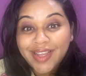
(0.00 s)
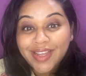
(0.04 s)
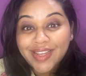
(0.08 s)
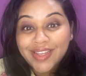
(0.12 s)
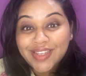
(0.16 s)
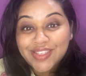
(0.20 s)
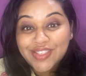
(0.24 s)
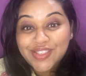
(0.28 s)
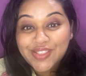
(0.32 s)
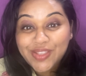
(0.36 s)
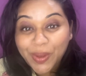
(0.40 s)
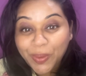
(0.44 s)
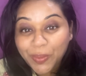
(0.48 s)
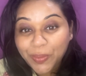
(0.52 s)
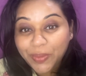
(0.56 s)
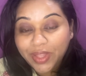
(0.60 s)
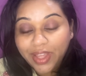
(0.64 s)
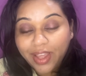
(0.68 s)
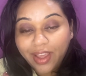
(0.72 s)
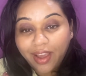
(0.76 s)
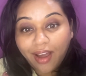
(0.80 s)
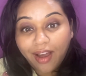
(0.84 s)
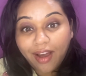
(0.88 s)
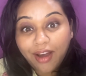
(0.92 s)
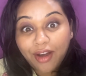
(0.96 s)
So,
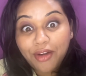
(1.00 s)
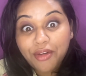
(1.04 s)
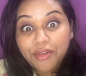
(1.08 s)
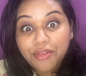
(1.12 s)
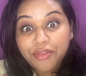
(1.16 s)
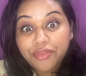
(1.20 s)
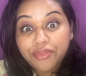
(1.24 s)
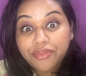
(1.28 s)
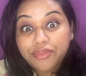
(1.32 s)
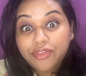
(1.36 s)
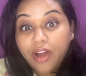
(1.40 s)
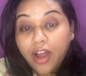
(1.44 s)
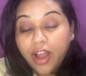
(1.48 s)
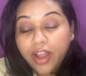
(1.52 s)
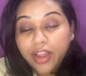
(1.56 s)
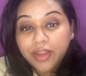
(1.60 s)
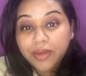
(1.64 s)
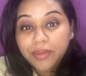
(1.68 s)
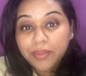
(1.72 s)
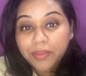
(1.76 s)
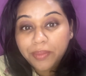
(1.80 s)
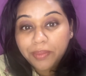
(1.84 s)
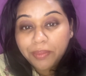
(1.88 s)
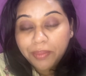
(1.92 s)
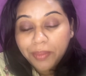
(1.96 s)
there are
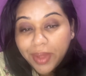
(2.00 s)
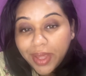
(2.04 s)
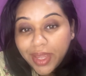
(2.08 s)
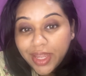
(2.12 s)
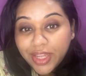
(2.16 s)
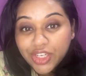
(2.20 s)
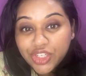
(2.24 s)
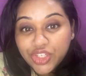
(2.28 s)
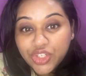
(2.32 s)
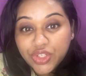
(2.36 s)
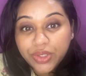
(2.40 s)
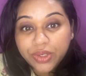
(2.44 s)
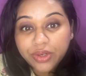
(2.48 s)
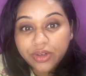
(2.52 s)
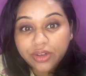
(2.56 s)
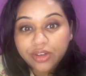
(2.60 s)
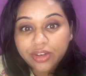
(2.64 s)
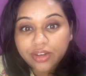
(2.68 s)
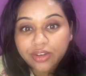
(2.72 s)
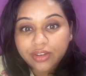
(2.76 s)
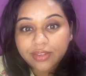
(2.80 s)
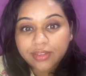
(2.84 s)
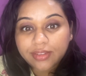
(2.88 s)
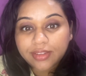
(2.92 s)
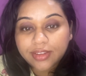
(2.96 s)
five major
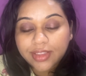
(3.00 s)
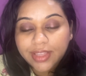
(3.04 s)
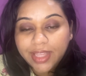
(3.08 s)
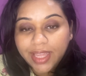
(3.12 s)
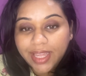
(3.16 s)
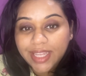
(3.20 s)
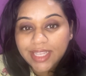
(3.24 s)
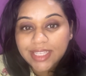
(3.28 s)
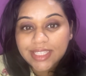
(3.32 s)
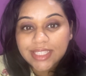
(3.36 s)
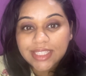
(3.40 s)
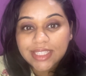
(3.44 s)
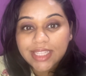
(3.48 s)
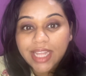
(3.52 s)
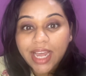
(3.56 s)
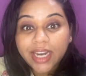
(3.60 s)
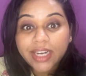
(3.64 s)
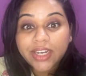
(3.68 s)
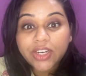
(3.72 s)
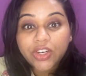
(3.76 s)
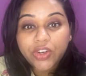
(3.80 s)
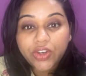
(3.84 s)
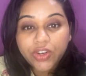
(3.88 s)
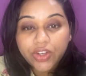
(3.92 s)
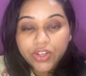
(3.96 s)
things
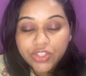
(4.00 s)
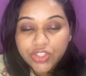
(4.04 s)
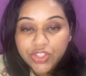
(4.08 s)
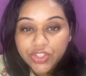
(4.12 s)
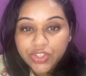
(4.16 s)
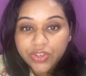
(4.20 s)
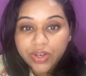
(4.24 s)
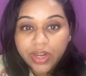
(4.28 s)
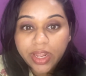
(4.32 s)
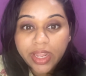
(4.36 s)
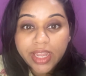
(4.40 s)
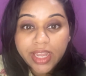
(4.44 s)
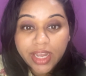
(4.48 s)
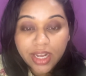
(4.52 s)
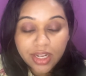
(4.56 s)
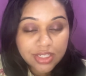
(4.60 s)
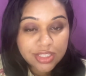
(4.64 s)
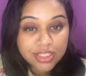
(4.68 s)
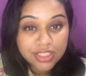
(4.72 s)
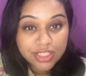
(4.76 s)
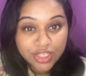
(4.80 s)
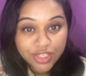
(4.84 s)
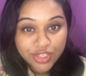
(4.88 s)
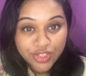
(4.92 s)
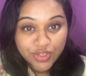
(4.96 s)
that nurturing
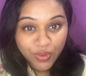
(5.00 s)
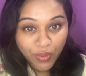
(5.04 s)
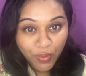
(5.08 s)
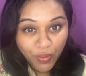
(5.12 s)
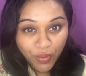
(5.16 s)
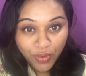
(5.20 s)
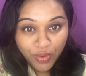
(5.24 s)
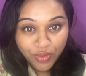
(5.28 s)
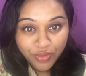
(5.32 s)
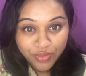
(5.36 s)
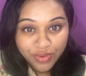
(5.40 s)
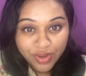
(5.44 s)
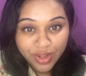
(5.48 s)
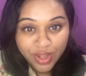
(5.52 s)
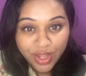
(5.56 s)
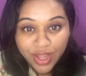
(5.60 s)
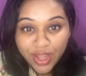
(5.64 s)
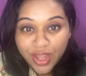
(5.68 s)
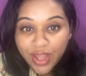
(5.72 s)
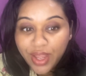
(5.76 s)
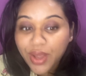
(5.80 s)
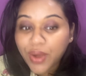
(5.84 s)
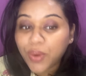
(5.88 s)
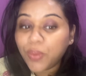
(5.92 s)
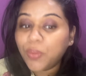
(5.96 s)
consists of,
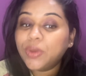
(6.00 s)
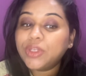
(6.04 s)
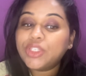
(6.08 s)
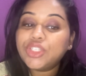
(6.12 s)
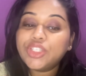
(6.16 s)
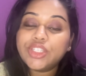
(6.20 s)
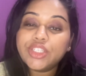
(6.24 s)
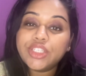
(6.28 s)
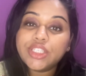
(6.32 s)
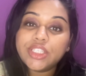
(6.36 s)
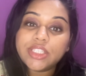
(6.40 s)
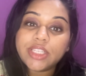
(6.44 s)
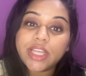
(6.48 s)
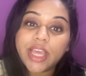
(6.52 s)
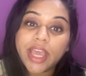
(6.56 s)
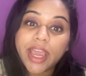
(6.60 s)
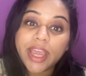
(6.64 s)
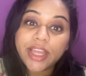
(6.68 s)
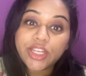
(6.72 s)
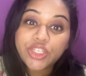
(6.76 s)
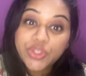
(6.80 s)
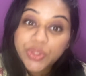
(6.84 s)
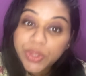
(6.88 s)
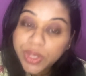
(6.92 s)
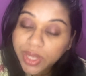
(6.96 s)
which is
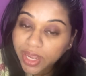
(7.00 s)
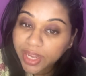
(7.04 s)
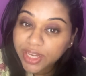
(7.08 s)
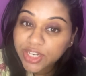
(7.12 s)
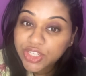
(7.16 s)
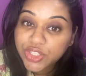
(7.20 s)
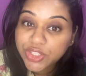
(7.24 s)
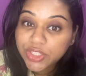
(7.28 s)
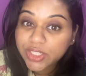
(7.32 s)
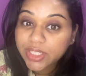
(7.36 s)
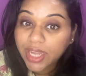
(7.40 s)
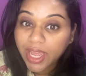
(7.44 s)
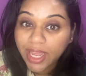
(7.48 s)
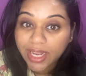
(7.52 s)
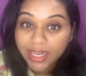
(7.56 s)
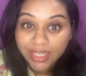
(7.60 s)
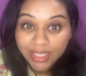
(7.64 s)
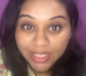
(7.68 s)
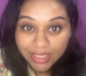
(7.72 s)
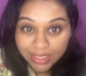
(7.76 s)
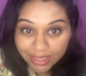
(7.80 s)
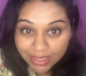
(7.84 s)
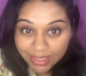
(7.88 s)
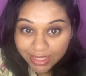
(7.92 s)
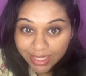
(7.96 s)
education and
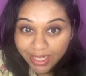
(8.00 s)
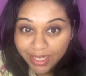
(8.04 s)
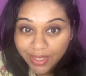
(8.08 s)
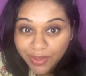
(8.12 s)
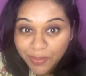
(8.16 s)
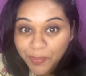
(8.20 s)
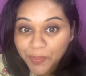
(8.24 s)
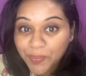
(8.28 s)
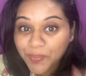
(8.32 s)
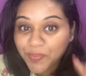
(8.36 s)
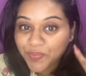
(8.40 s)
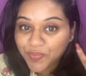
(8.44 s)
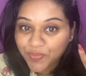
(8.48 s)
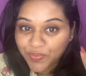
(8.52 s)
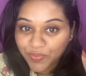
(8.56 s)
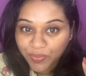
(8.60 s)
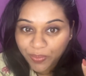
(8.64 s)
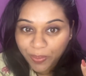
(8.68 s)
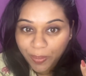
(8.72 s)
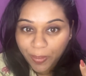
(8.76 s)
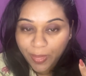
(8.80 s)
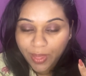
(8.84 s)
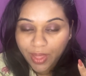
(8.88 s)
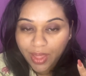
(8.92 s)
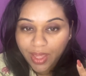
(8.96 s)
learning,
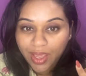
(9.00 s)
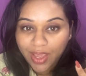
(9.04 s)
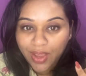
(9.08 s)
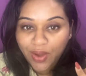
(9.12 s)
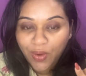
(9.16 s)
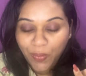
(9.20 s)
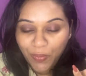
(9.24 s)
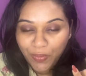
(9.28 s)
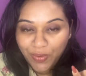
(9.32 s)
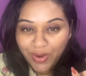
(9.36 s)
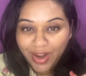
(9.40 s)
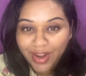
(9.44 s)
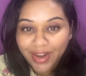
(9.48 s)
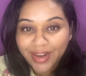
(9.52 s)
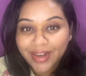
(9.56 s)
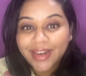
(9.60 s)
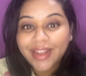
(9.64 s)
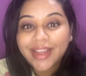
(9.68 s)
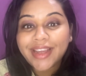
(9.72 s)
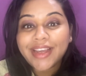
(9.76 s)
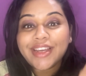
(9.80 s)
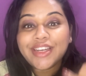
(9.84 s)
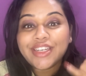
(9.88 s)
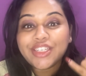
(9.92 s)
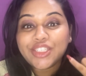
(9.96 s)
all right,
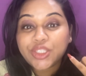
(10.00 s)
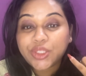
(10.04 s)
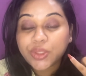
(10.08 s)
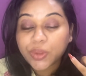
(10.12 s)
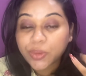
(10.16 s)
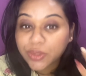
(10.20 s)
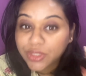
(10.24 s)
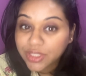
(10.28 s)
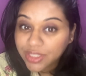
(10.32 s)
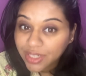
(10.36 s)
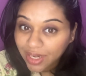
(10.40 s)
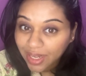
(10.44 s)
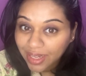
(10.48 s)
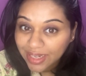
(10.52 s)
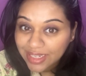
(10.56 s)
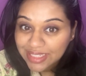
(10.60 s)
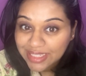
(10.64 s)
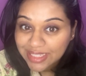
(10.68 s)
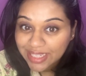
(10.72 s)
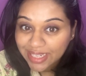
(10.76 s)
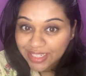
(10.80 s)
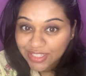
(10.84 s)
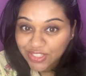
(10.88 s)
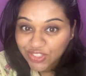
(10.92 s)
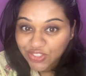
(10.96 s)

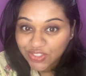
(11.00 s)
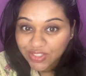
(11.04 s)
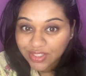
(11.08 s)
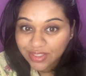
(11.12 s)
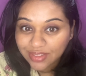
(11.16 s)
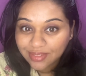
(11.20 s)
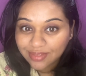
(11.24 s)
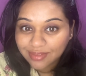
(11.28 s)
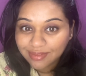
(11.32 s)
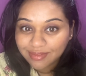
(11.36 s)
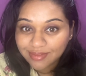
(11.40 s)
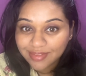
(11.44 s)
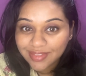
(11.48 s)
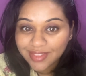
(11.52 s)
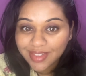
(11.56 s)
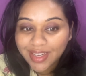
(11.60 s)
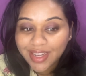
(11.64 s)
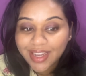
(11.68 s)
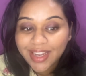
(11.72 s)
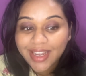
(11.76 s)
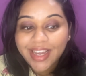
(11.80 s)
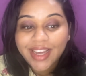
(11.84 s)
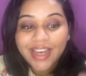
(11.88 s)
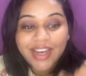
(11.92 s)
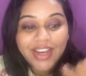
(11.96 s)
socialization
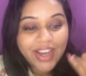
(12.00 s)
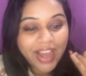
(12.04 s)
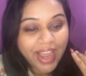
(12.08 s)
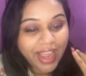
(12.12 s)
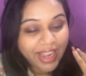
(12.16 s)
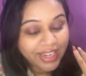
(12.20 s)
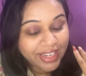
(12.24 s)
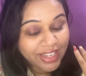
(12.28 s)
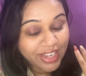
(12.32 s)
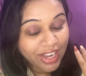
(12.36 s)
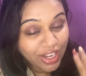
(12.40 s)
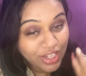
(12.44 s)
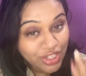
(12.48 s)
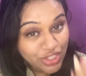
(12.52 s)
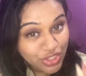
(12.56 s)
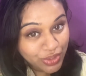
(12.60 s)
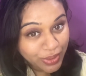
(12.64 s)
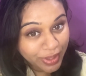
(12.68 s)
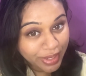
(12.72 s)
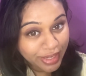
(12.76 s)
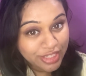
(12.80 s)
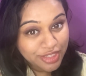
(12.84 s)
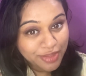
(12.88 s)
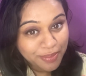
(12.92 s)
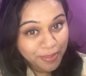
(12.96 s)
and culture
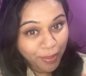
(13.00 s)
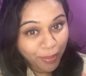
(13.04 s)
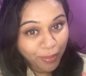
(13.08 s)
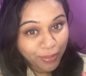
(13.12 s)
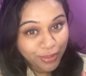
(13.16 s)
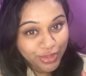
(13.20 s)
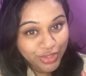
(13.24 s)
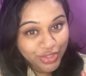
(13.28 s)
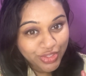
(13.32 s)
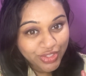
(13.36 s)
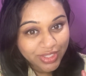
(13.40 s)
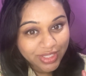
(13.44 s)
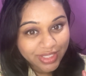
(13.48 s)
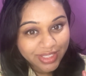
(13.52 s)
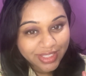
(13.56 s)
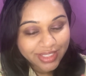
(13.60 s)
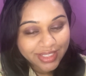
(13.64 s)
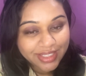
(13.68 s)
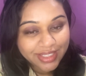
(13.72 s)
exposure,